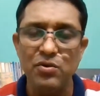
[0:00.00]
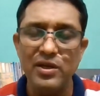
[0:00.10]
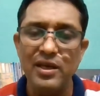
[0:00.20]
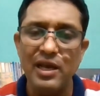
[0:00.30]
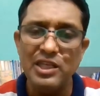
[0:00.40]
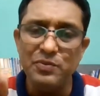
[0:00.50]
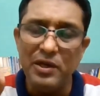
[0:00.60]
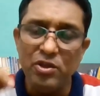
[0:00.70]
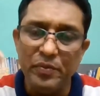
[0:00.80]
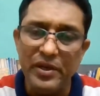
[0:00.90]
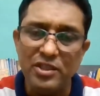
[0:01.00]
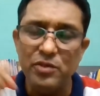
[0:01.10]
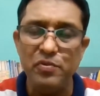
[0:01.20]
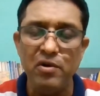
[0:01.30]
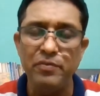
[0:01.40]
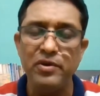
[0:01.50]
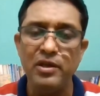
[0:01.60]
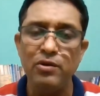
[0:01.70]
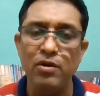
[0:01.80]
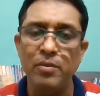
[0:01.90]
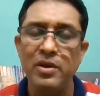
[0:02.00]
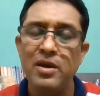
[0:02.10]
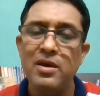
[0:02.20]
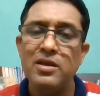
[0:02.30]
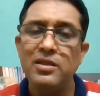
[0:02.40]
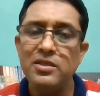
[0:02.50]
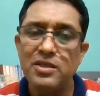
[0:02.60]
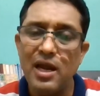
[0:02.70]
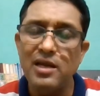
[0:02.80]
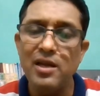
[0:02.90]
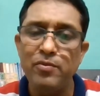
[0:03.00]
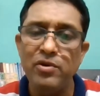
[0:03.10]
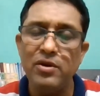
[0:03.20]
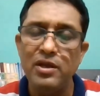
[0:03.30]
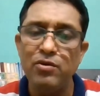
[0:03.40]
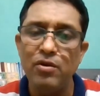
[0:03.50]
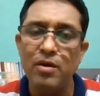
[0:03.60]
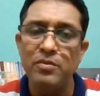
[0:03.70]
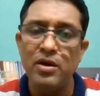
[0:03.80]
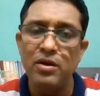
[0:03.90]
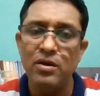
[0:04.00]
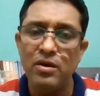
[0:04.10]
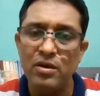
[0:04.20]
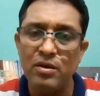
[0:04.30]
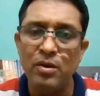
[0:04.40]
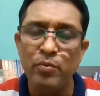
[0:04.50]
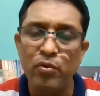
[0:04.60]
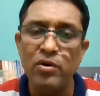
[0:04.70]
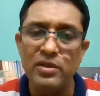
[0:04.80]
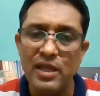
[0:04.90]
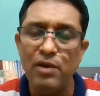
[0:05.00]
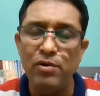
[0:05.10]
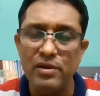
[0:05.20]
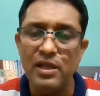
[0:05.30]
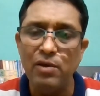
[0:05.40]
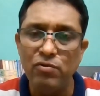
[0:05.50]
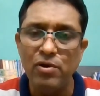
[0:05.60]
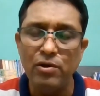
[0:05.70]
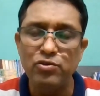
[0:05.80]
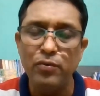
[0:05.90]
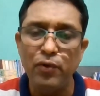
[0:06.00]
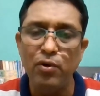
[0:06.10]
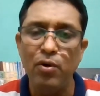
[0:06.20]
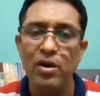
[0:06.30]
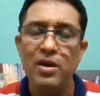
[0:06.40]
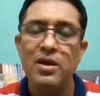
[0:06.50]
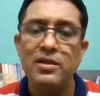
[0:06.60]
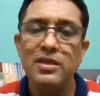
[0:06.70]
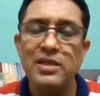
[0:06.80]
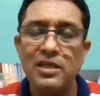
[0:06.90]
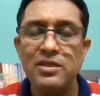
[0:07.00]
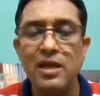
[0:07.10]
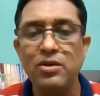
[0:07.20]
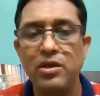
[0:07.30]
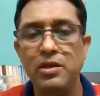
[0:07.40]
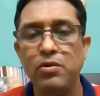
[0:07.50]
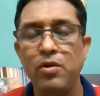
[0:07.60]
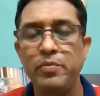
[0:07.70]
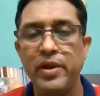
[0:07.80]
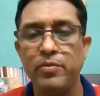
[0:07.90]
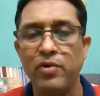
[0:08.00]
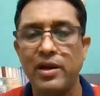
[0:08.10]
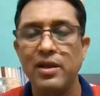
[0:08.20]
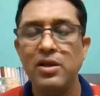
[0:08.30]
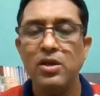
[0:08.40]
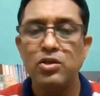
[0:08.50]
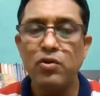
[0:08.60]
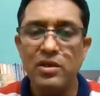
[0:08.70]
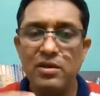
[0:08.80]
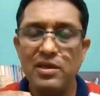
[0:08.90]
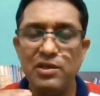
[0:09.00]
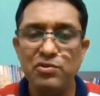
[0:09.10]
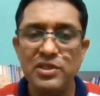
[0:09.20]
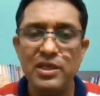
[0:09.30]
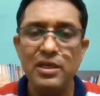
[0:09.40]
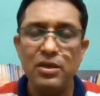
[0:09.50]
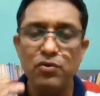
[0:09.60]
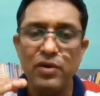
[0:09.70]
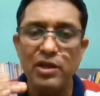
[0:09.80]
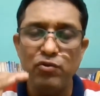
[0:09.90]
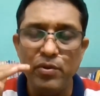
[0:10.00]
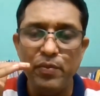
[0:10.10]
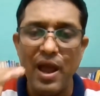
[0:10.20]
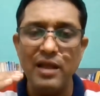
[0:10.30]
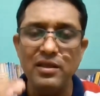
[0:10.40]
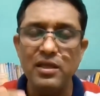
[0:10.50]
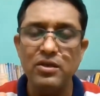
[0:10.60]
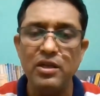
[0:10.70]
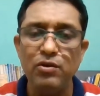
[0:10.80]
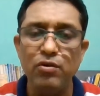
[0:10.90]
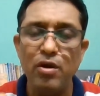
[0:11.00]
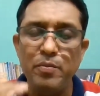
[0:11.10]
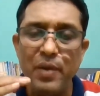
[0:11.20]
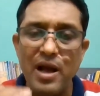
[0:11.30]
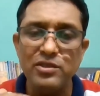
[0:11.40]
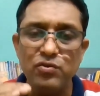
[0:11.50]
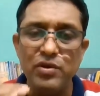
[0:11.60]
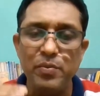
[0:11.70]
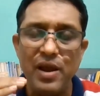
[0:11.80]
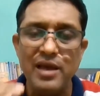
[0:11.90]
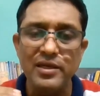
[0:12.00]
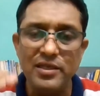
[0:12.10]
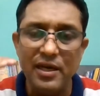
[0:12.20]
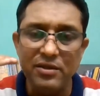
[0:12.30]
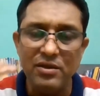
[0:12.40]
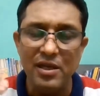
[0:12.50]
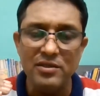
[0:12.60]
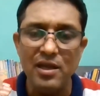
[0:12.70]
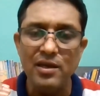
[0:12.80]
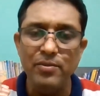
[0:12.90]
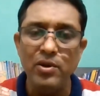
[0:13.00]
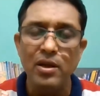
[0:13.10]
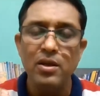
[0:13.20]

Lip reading: Okay, as per the principle of curriculum, the state level curriculum board, they will also follow the national curriculum framework. So here you see when we plan the curriculum, first we plan it at the national level.